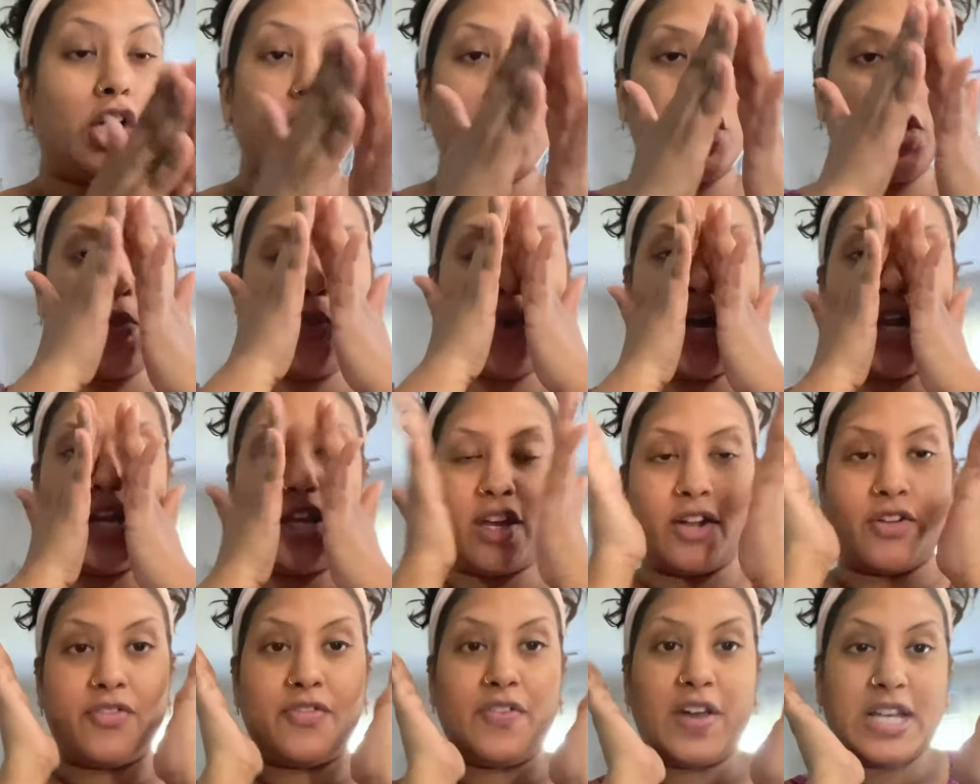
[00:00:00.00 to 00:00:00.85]
You want your
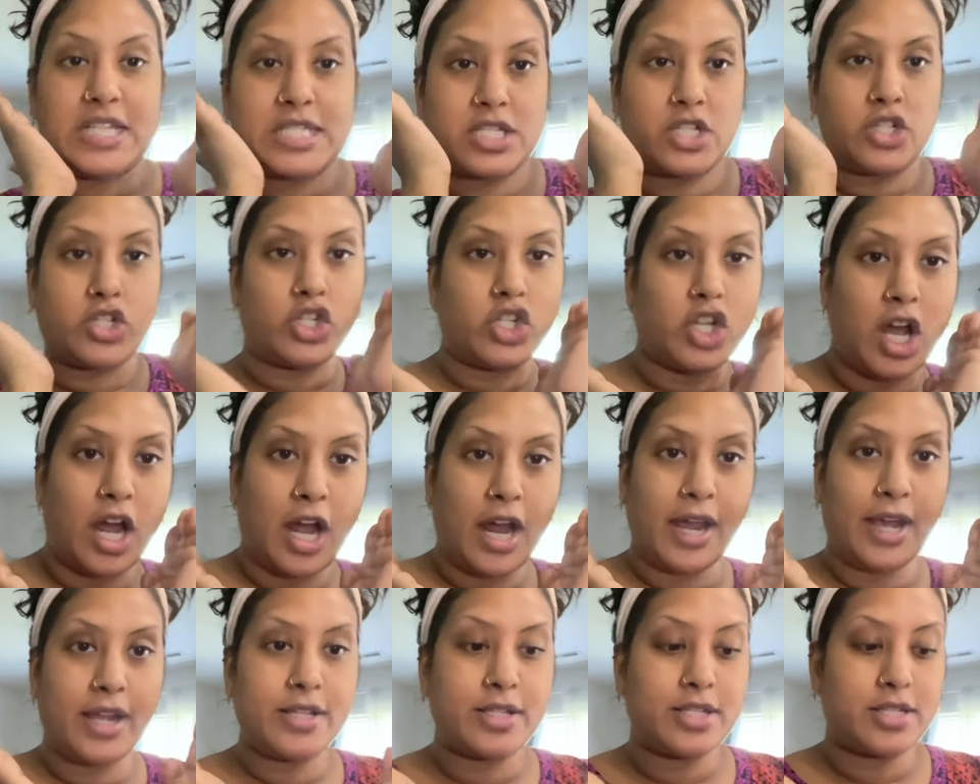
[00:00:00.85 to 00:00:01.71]
face to
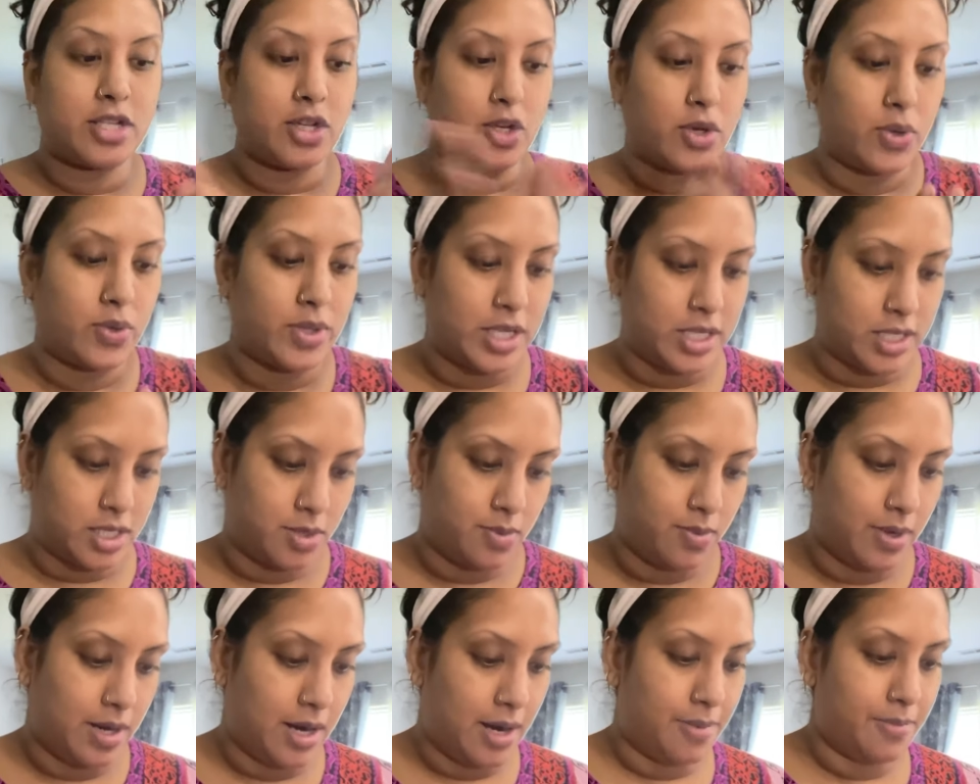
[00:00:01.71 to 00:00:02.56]
shine. So this is
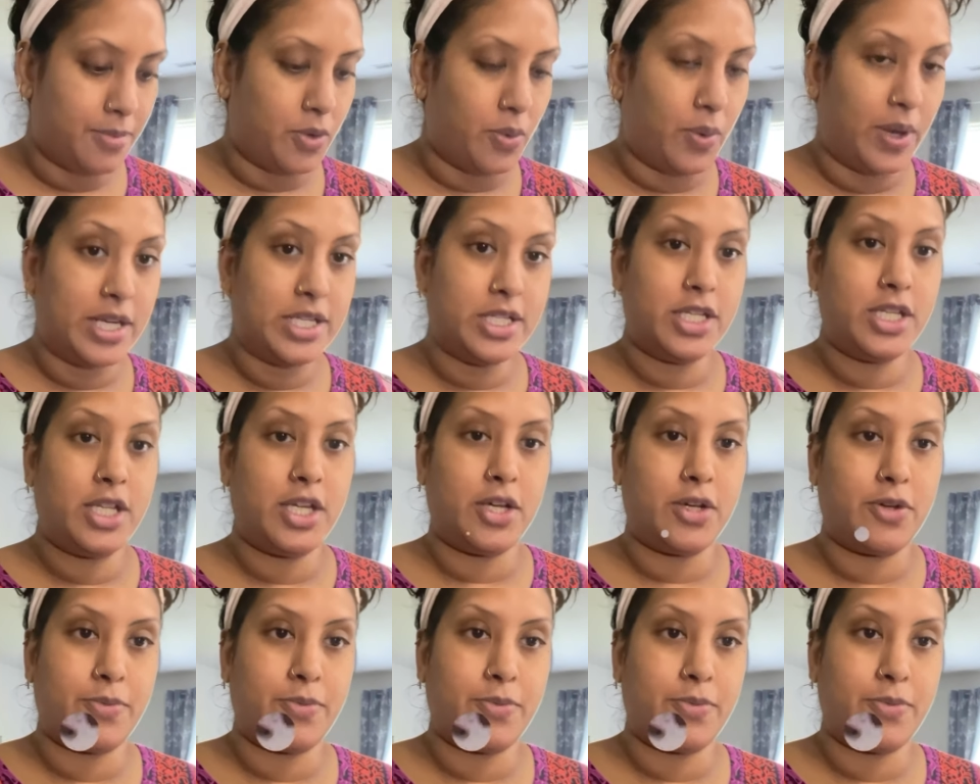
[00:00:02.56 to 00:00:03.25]
what I'm going to do.